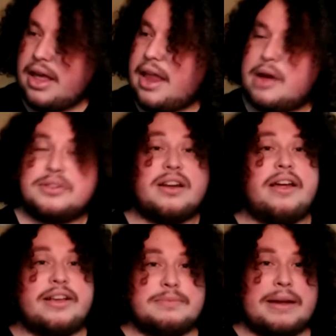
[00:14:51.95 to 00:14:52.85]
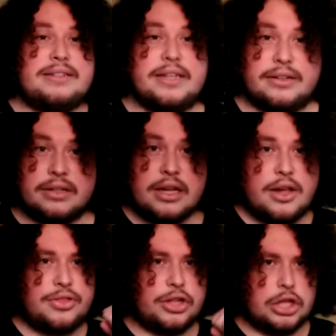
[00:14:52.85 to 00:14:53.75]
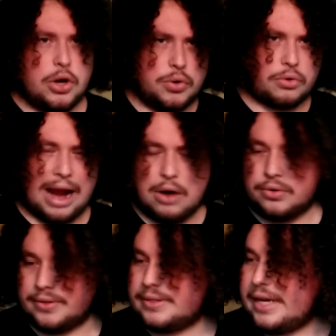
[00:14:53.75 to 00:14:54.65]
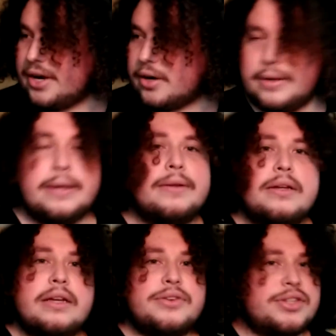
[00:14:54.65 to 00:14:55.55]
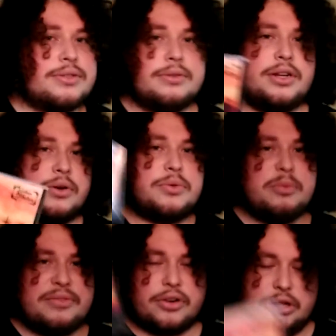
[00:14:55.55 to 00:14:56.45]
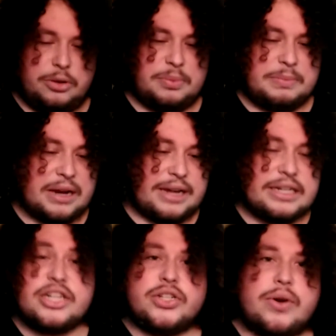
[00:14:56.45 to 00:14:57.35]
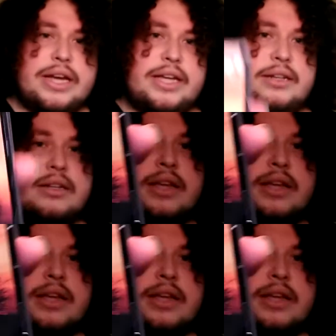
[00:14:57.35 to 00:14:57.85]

and I was not expecting the low growls here. It was just, threw me for a loop, but I did enjoy it.